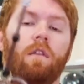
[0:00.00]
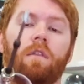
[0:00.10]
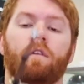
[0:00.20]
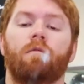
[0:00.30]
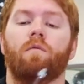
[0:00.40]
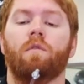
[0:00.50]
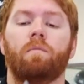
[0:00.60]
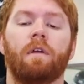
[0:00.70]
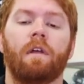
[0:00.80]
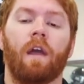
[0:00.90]
This would
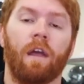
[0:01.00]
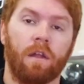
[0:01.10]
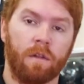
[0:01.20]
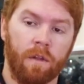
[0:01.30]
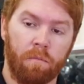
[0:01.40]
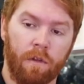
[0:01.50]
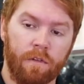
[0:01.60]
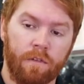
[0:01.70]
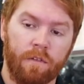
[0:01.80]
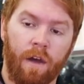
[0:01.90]
be a
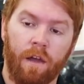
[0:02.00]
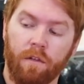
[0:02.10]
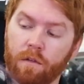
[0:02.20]
clip-in style.